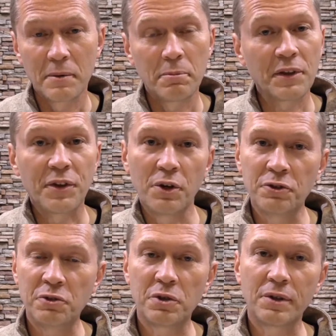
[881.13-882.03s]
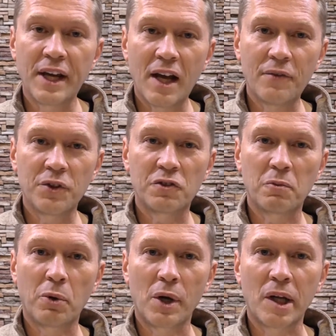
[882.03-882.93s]
But those who don't have the
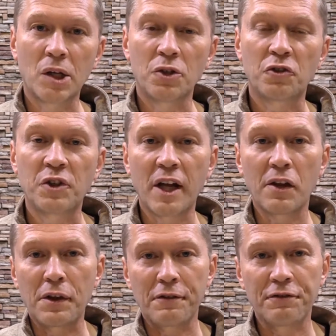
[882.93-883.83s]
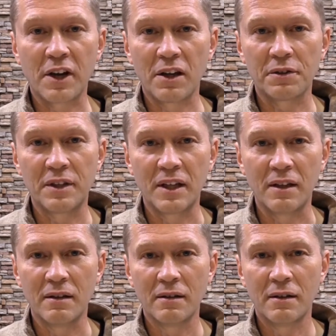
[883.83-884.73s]
support understand their
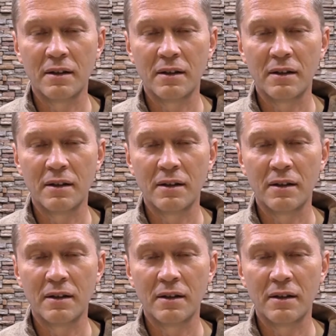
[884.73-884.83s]
frailty,